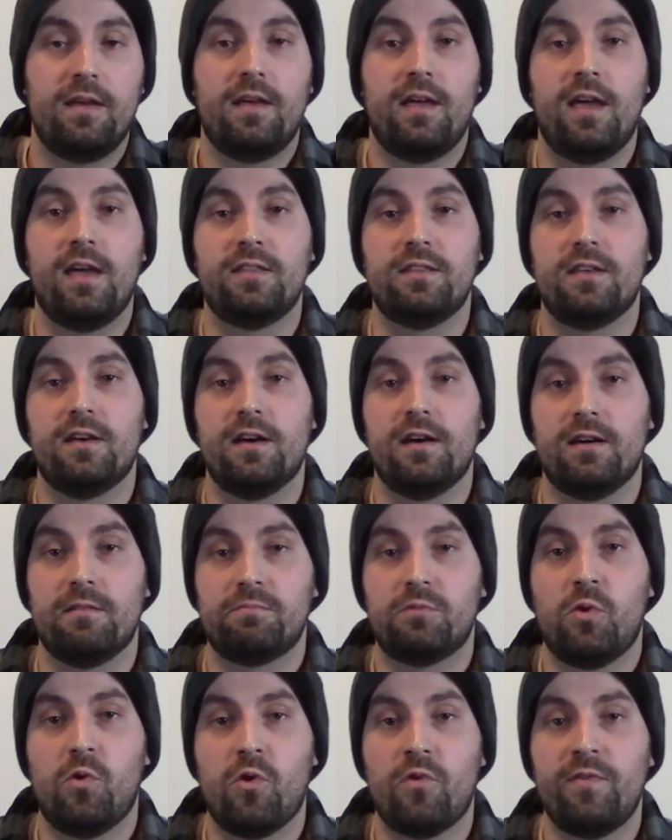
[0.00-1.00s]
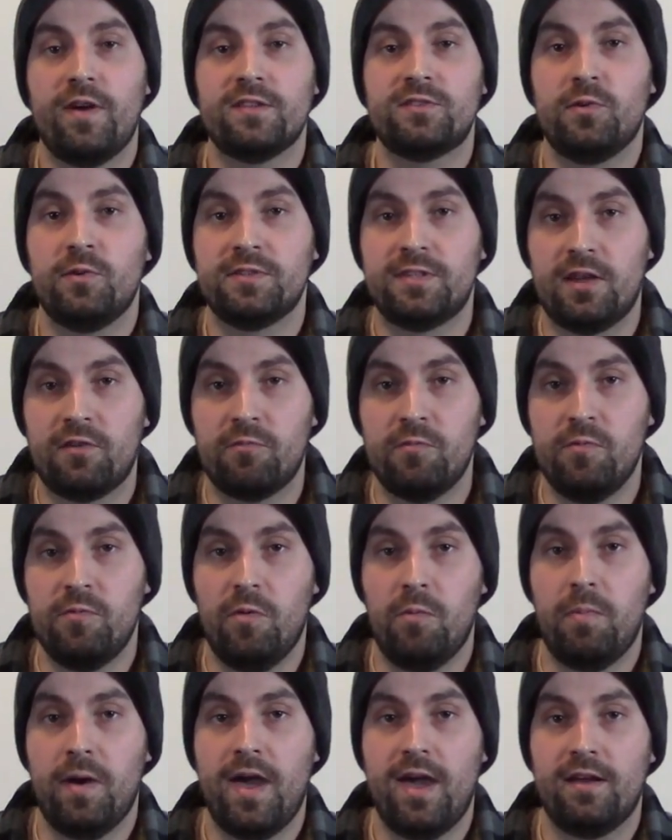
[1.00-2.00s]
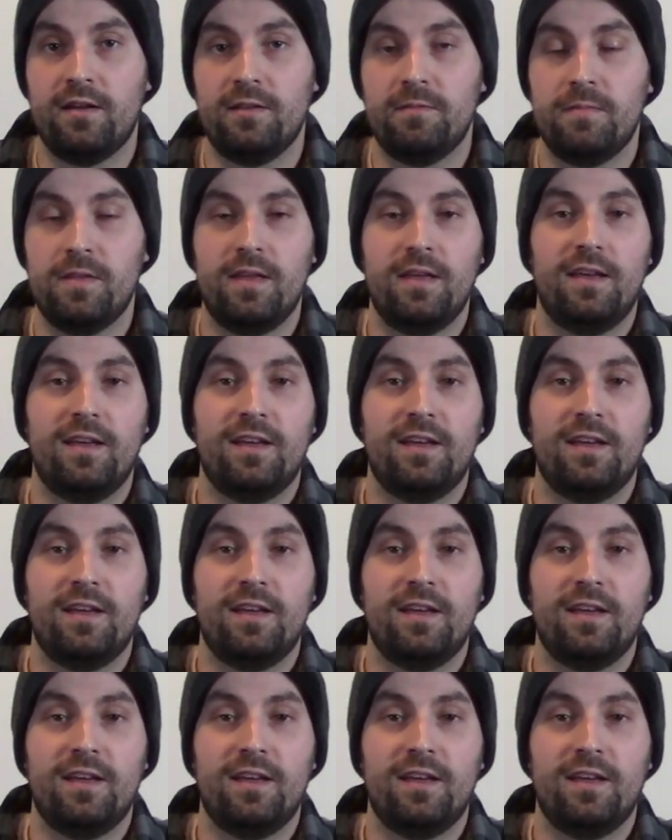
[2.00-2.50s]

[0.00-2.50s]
and the Corvettes always had a removable panel.